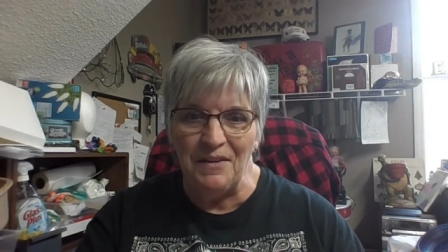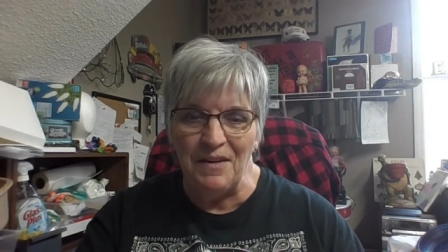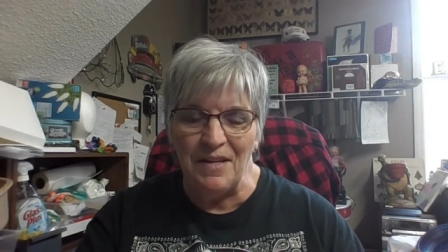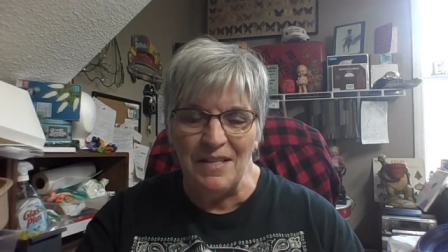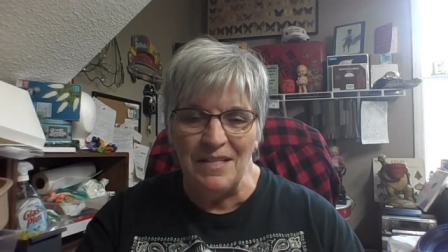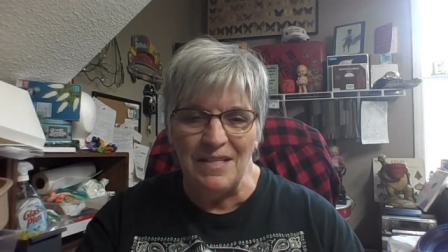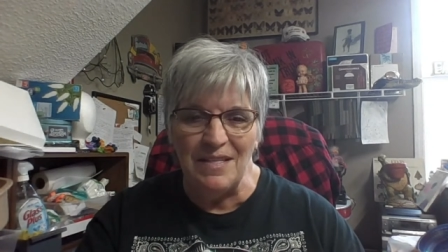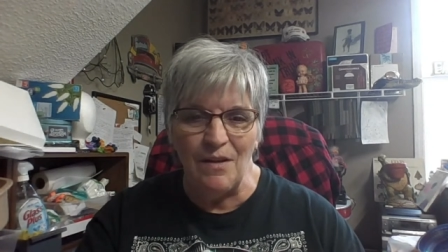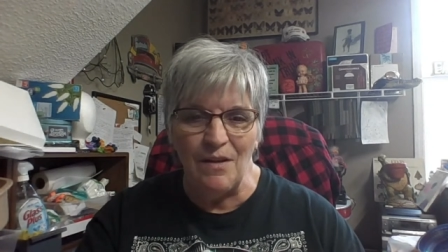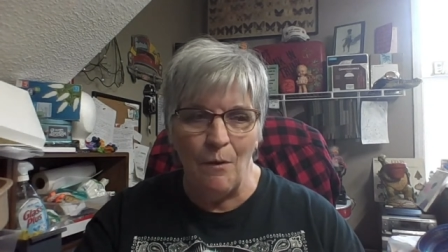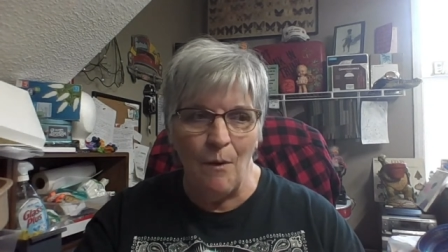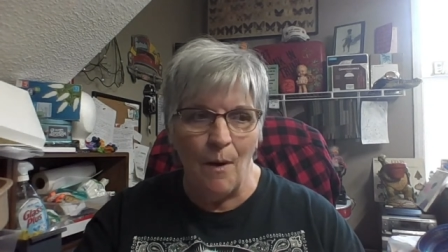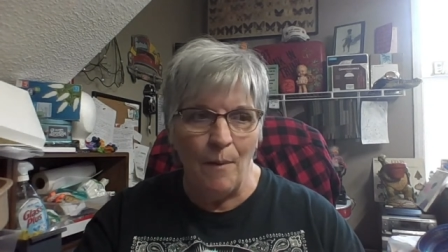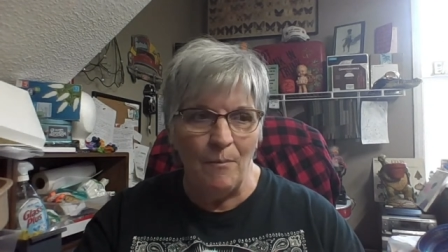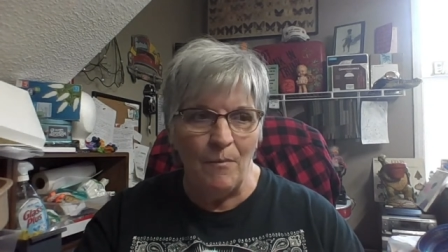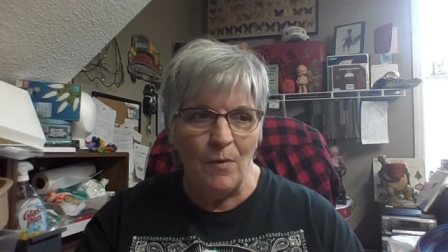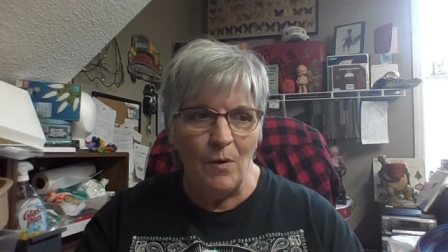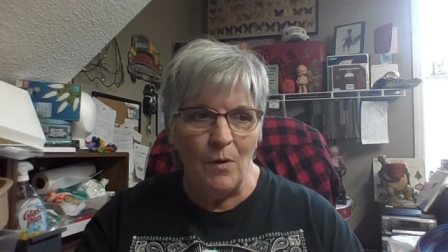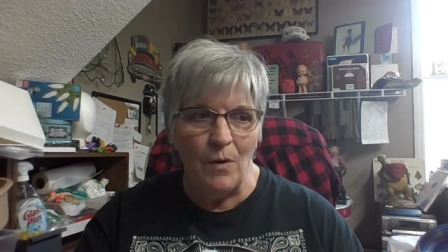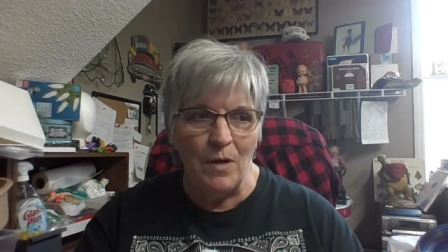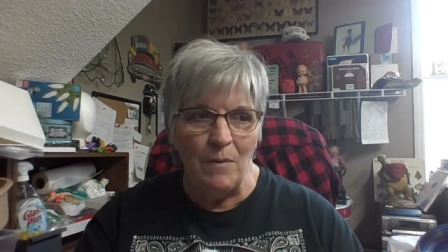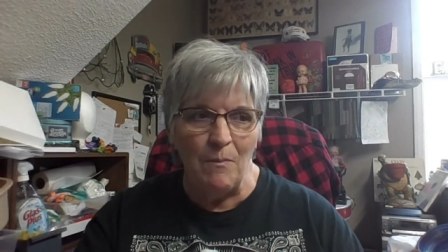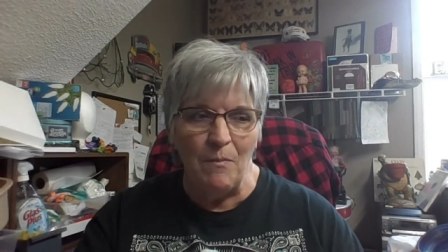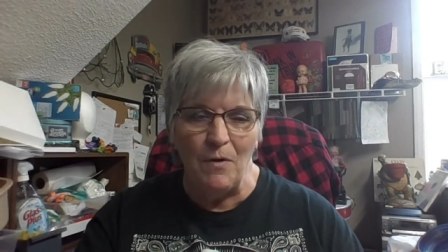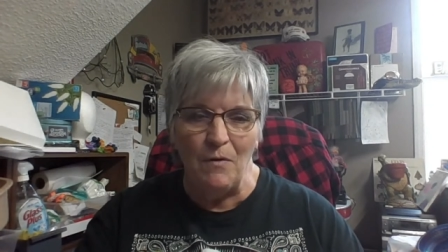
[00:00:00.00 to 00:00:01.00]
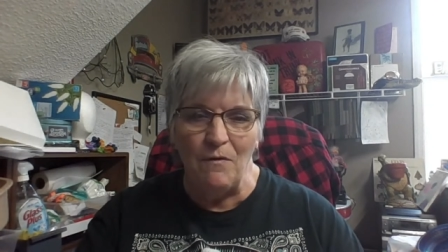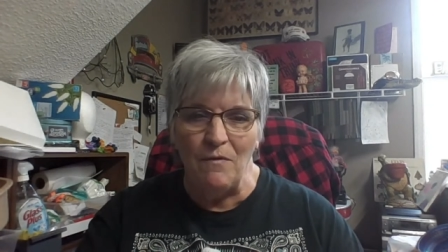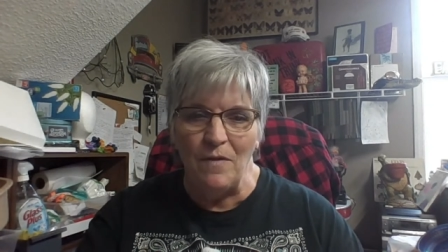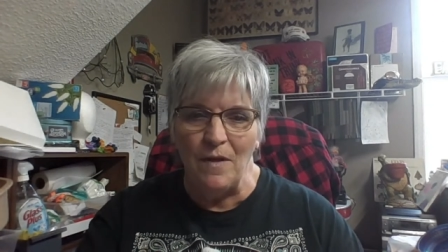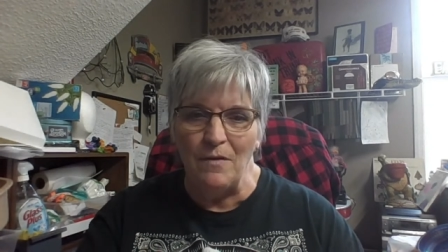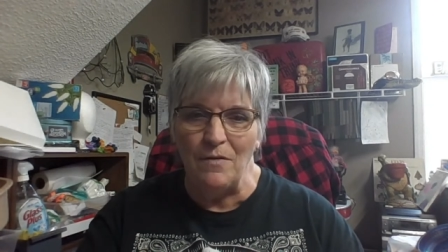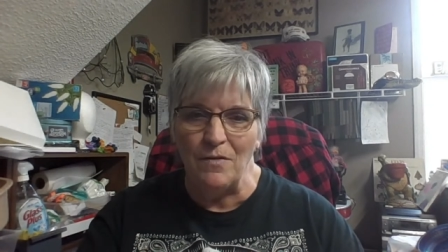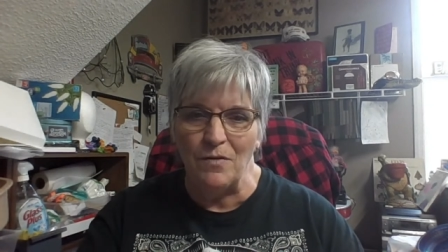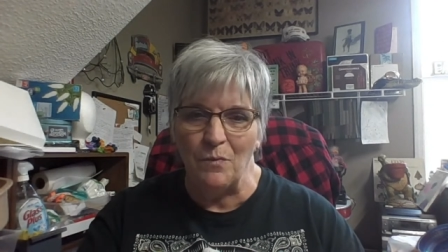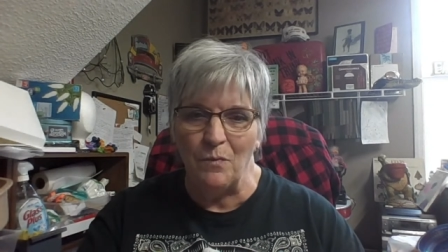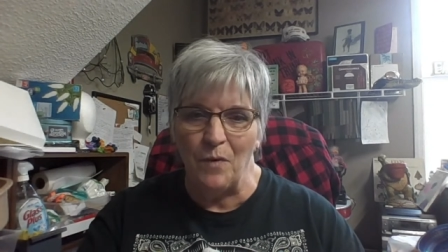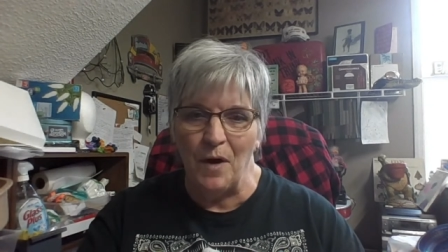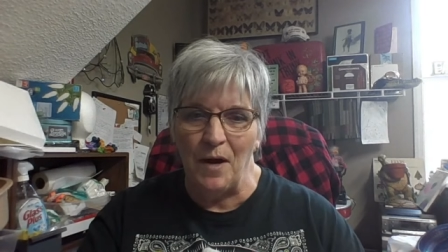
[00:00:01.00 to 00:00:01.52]
and so I'm going to move
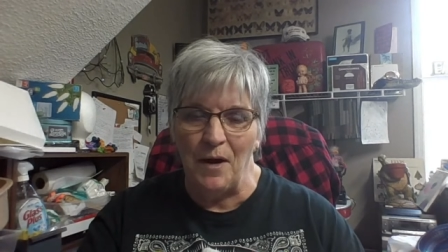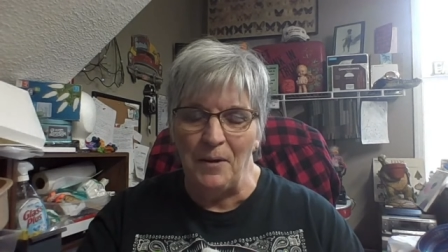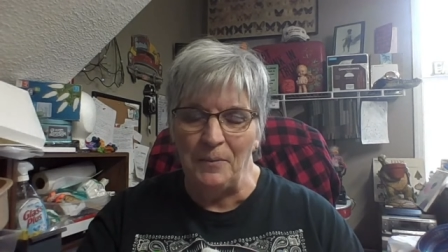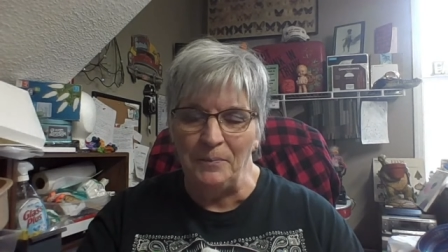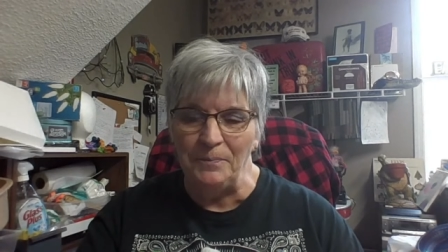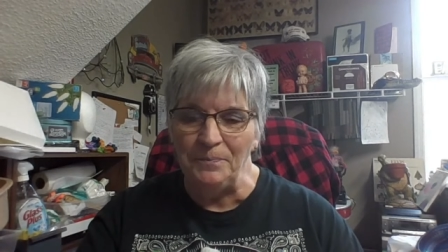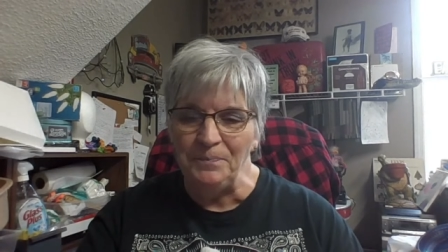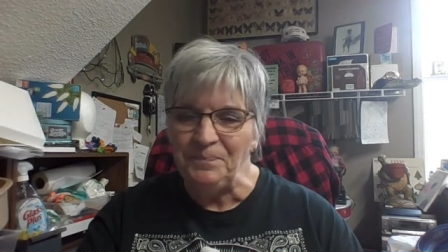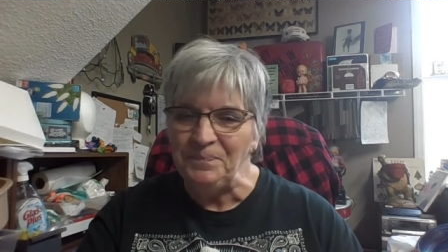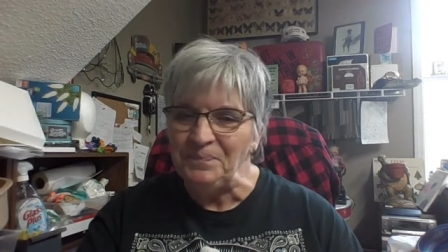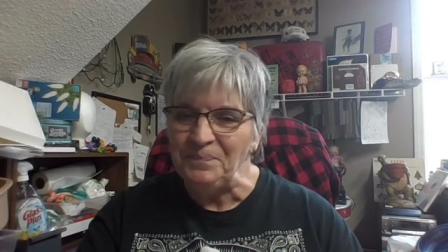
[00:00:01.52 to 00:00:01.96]
those around.